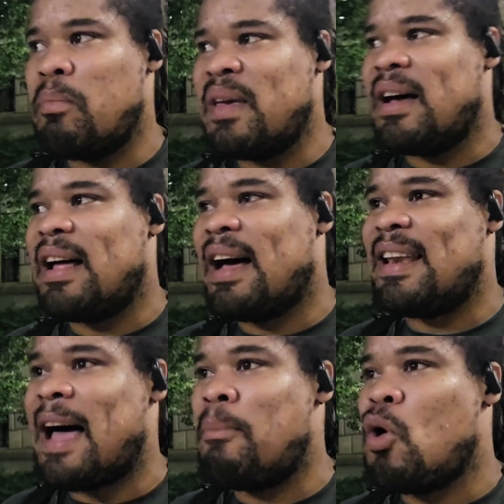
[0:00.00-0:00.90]
be a, a,
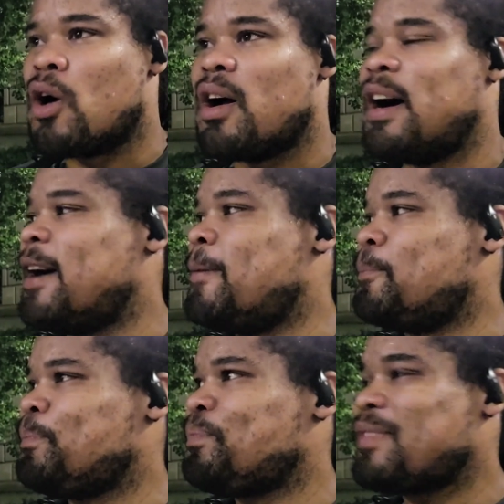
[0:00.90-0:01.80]
lot more
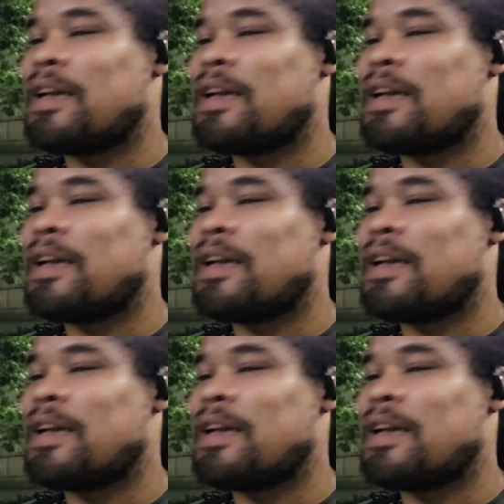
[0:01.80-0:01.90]
um,